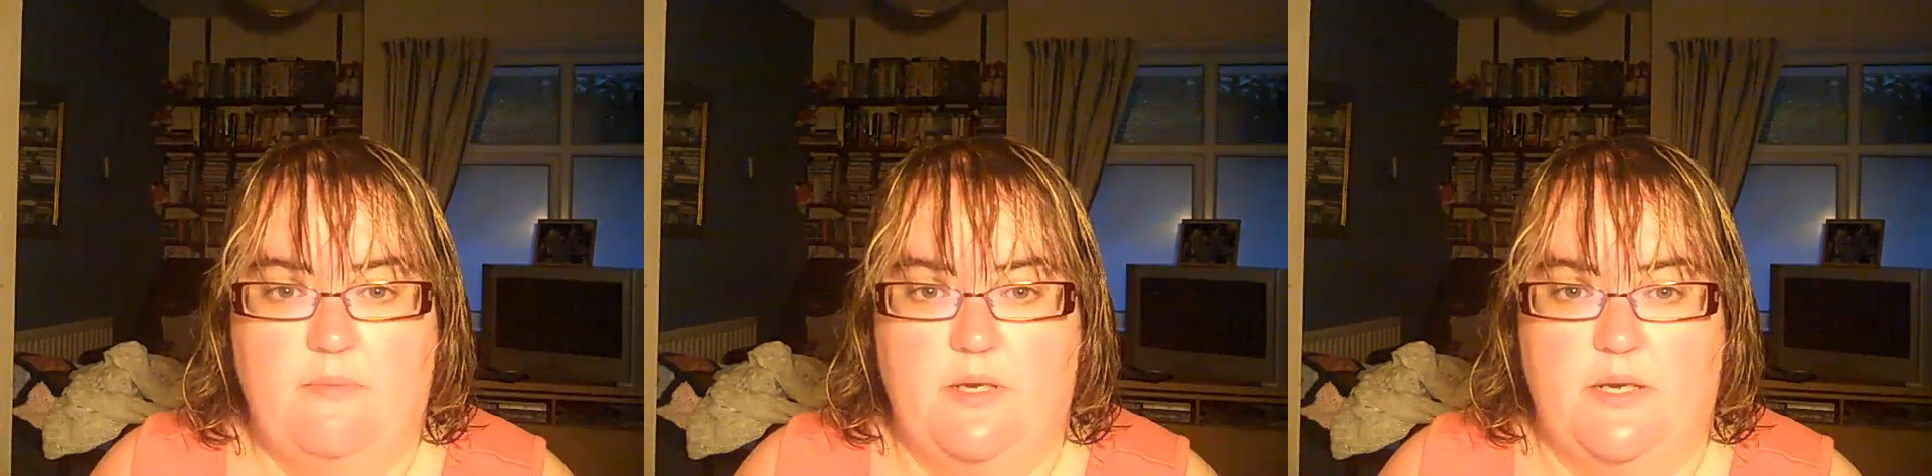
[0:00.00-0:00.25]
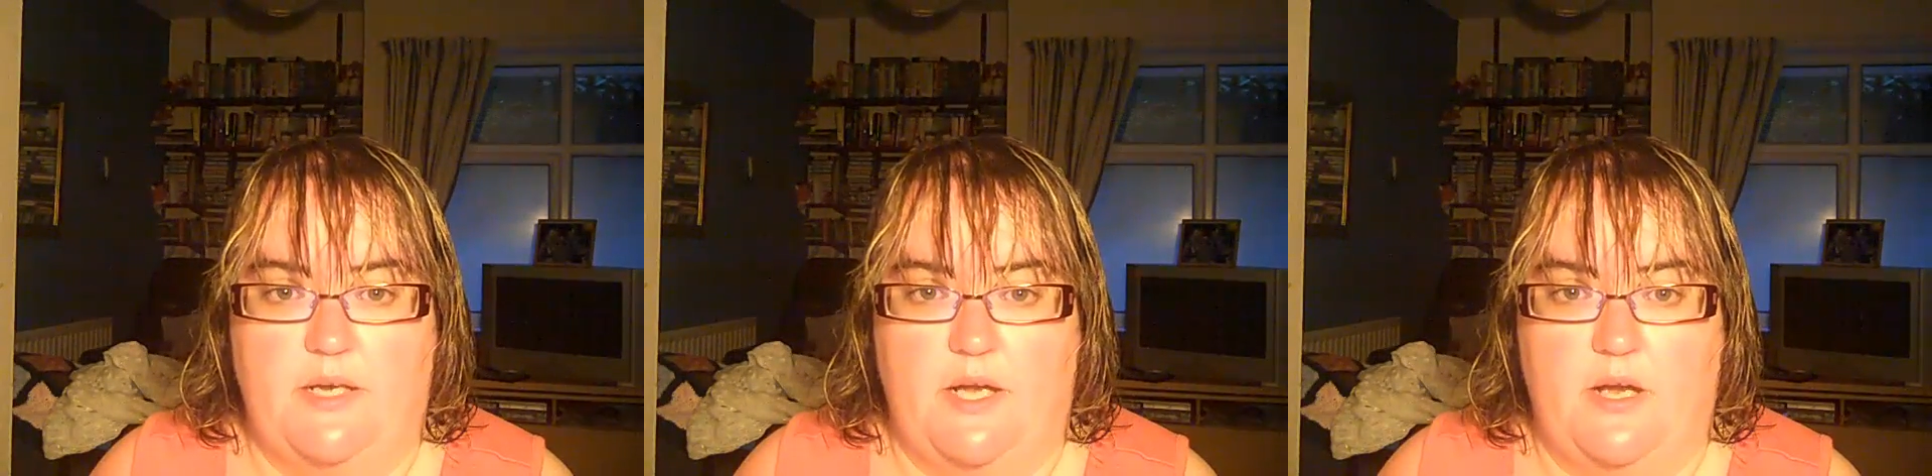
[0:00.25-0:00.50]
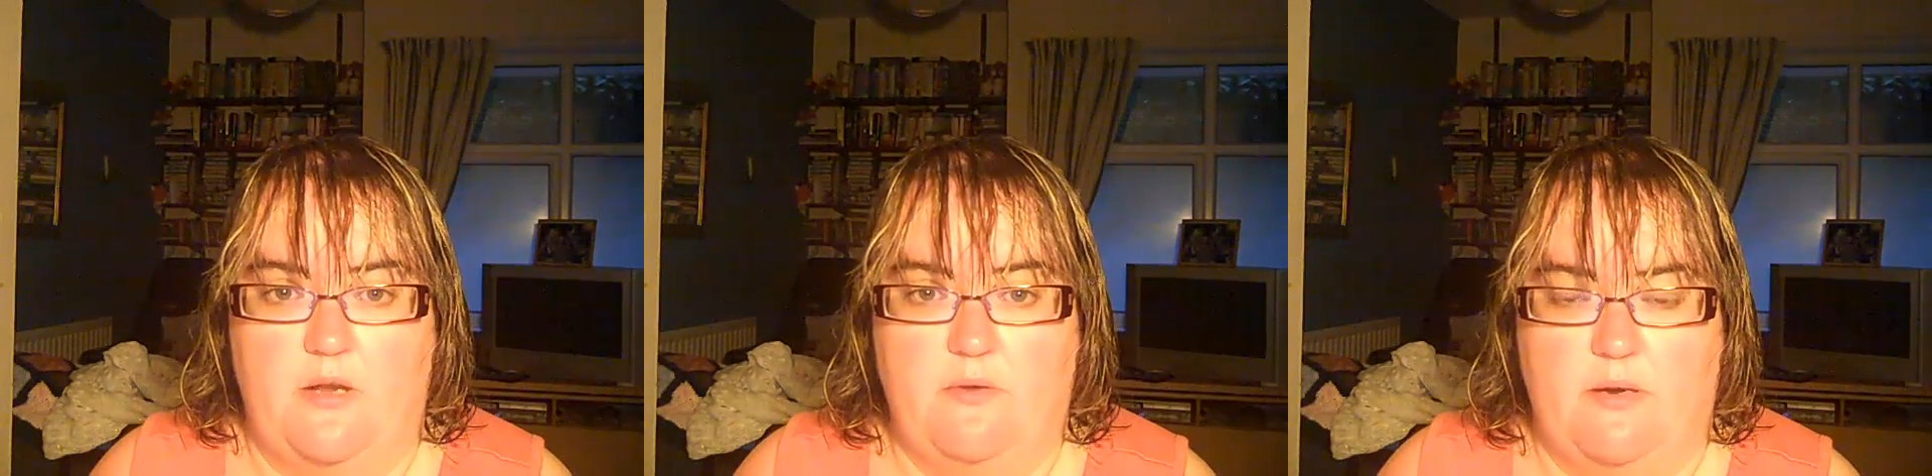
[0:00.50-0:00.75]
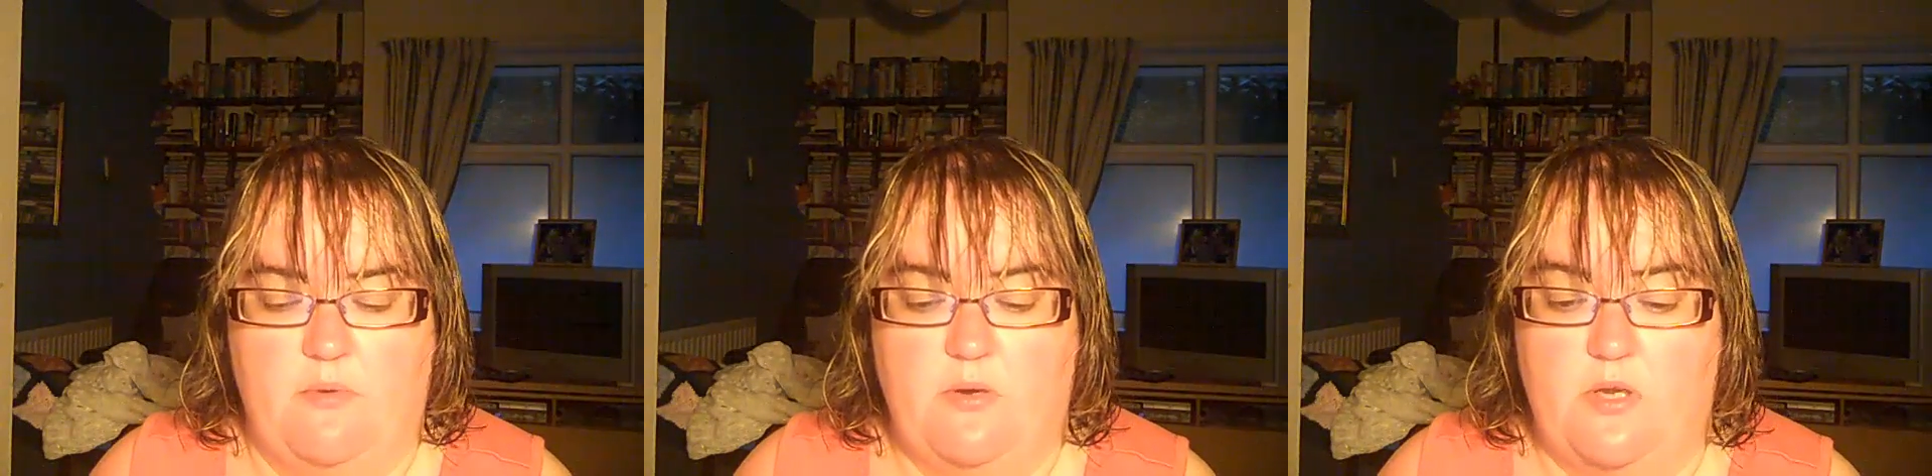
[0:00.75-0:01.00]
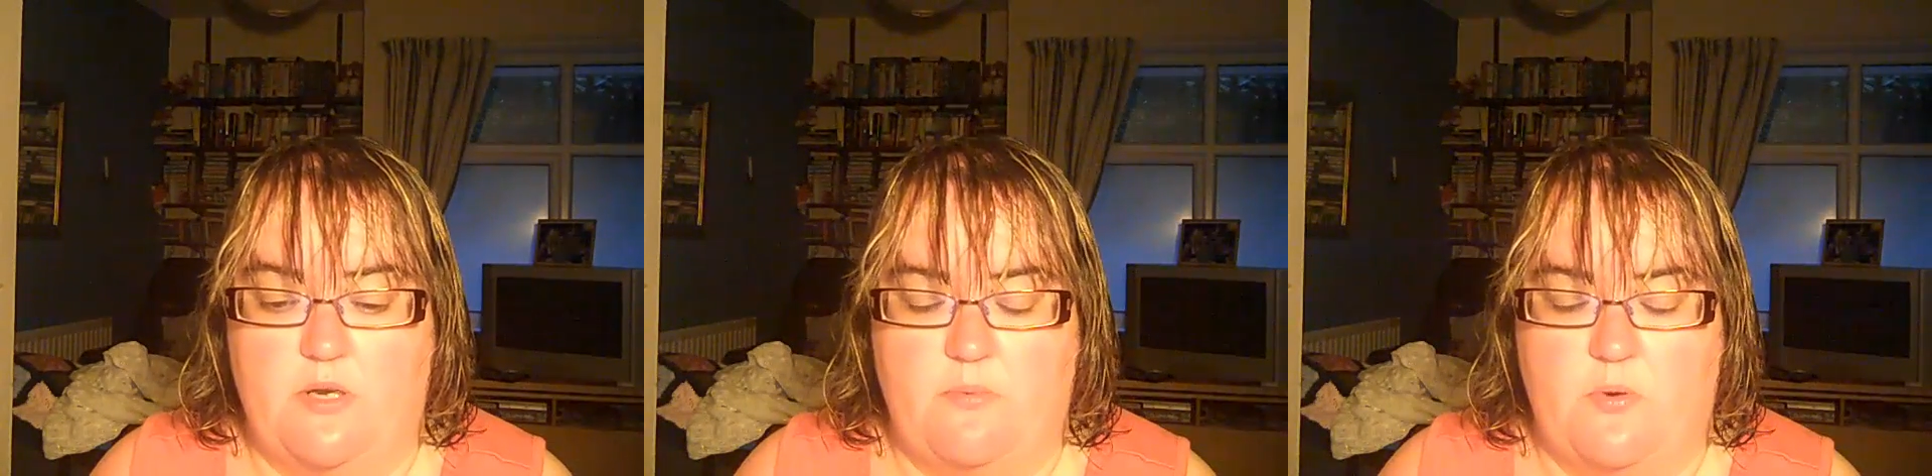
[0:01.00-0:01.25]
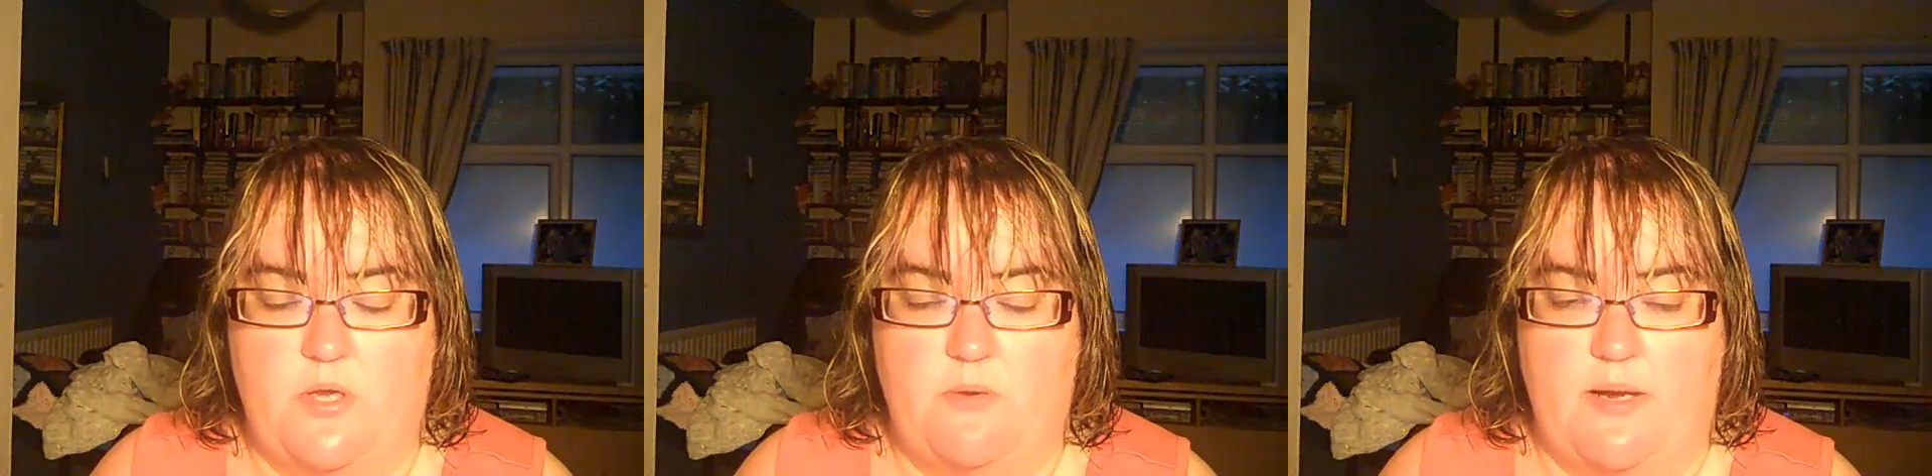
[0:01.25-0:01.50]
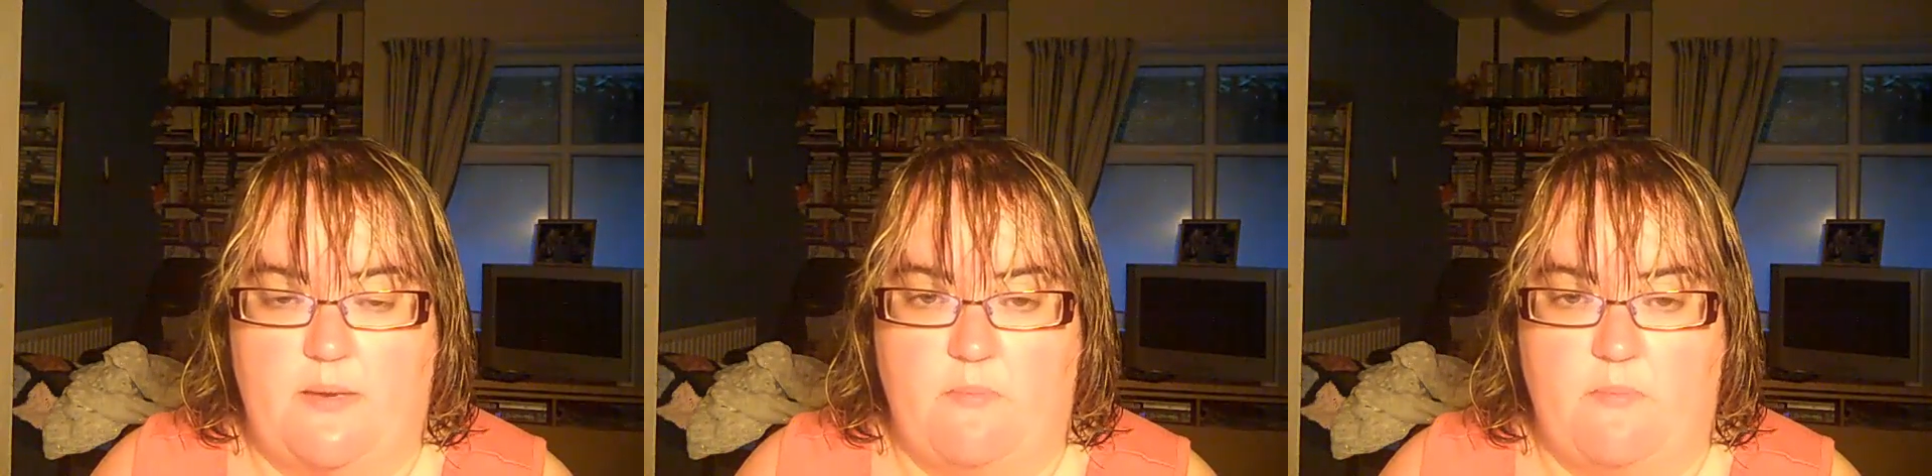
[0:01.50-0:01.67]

I'm going to go and I'm not going to bore you